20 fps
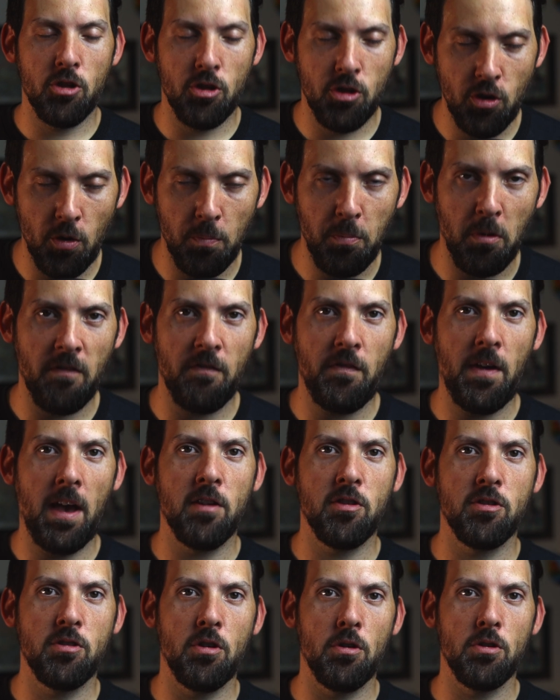super
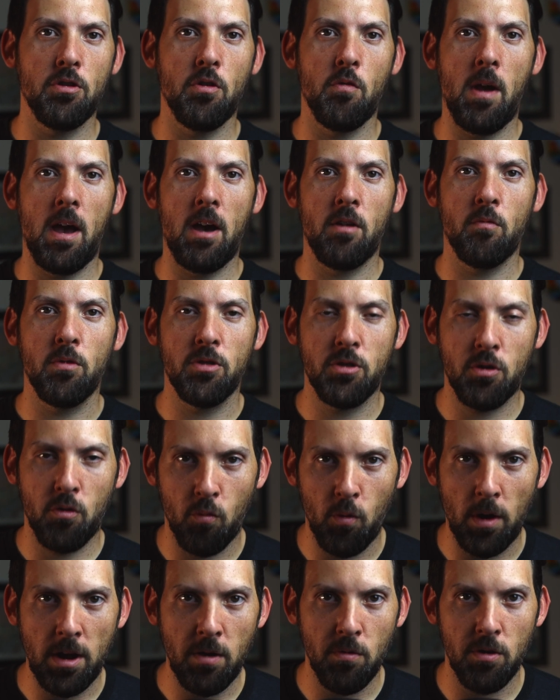fast turnaround with
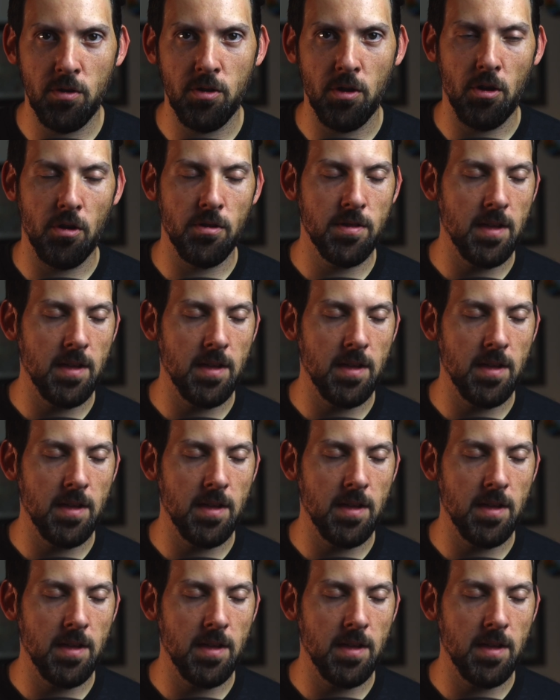great results.